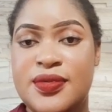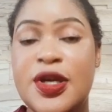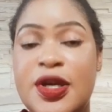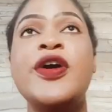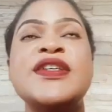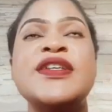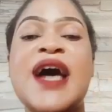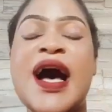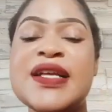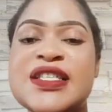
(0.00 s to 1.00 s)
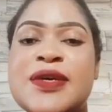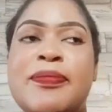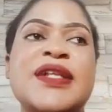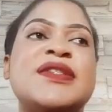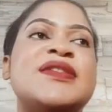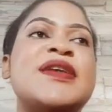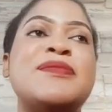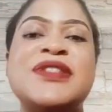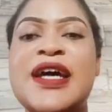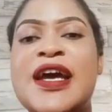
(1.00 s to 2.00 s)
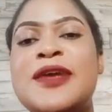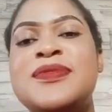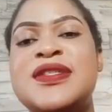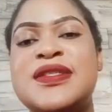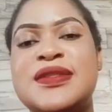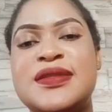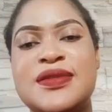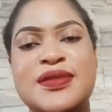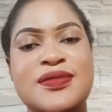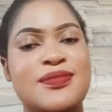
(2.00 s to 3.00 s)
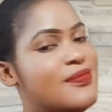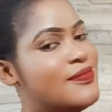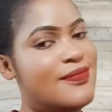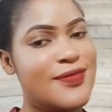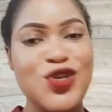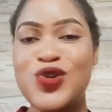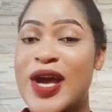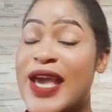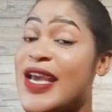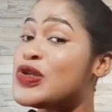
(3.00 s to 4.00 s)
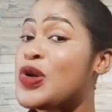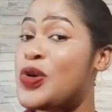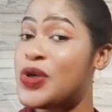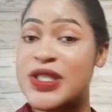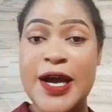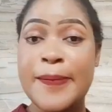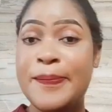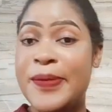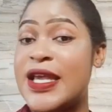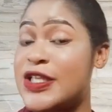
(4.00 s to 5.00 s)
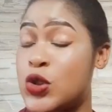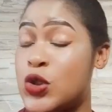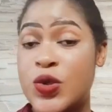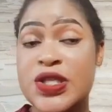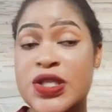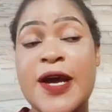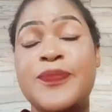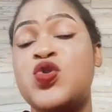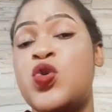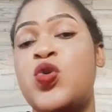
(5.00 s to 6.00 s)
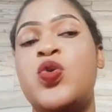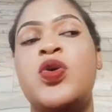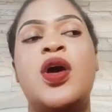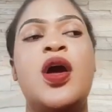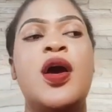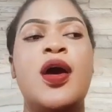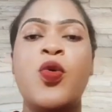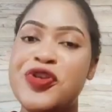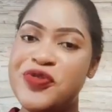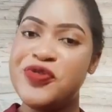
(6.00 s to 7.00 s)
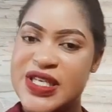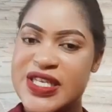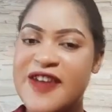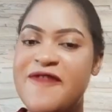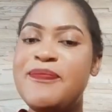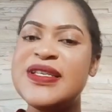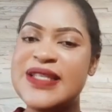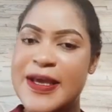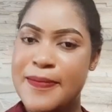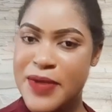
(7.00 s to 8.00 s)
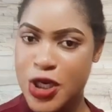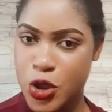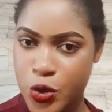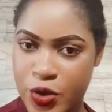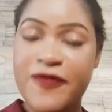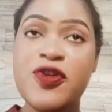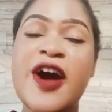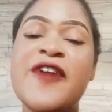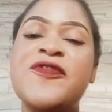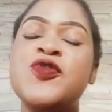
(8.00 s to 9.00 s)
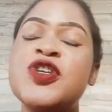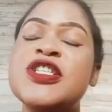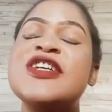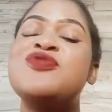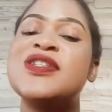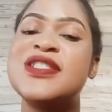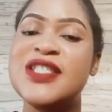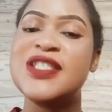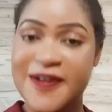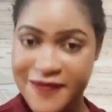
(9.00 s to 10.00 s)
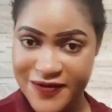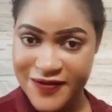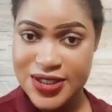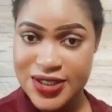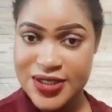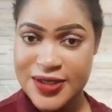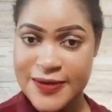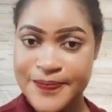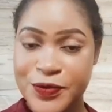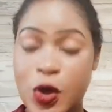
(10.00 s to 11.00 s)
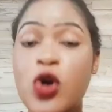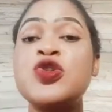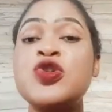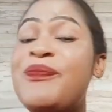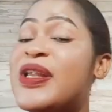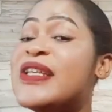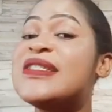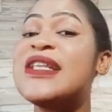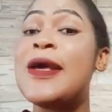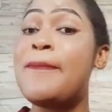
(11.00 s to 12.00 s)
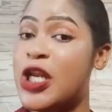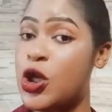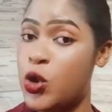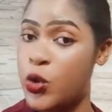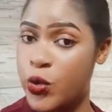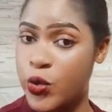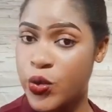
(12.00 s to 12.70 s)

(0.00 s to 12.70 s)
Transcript: I always ask, but sometimes, you know, I get caught up. So when you receive, please let me know. If you have not yet received, also please let me know.